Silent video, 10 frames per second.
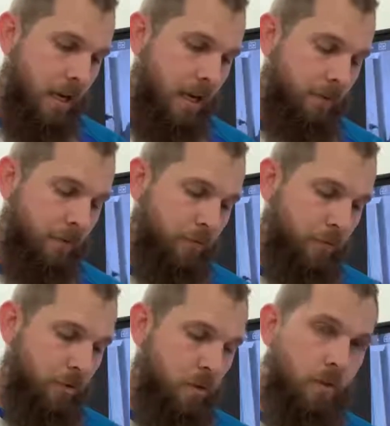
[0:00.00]
Up
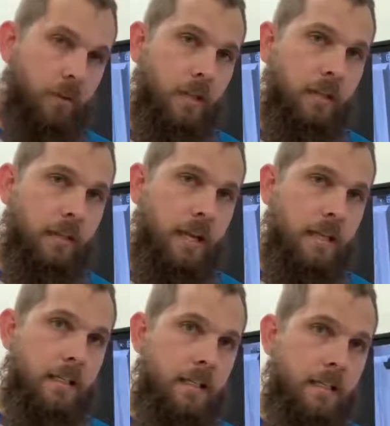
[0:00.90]
through the
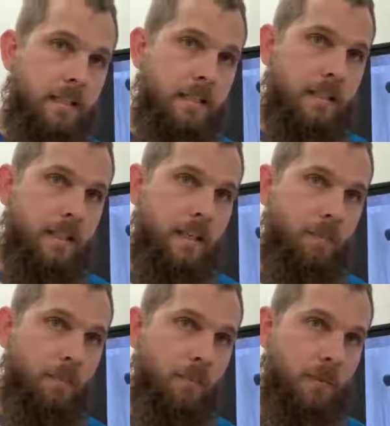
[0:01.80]
leg and into the
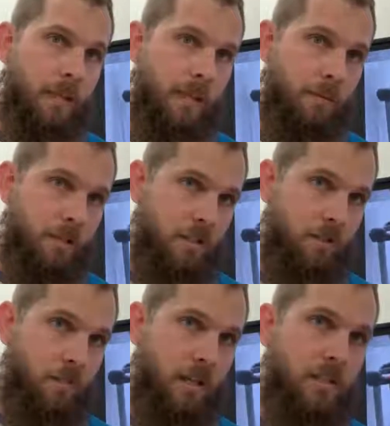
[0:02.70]
hip, we're getting a bit too
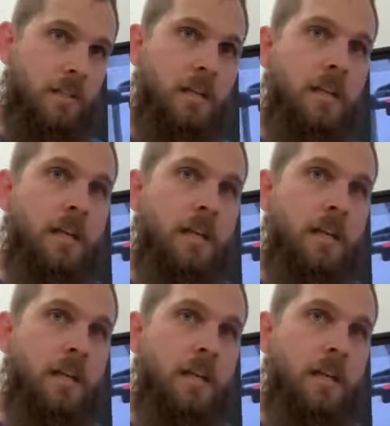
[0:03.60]
much